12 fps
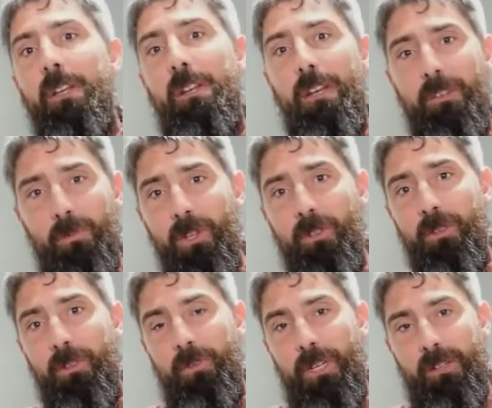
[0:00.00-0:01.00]
Not to mention
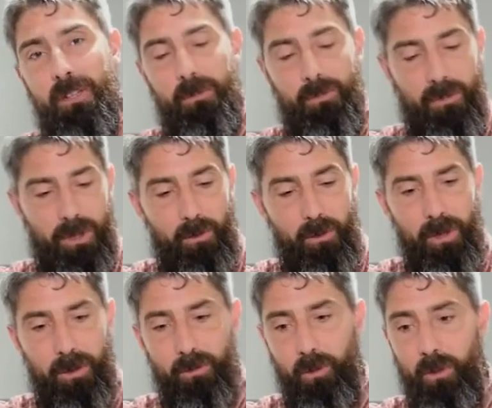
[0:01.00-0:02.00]
the fact I, I
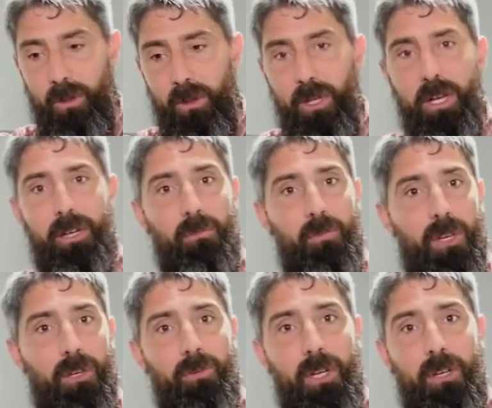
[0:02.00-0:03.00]
went through a lot of
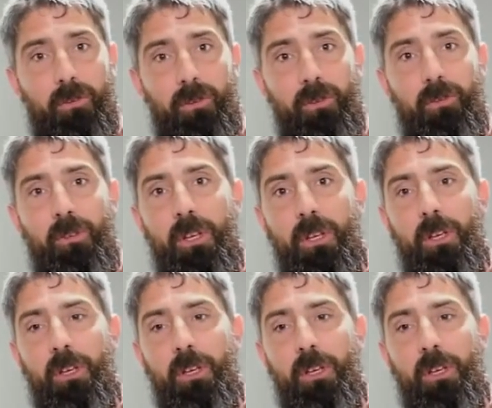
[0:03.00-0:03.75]
manufacturers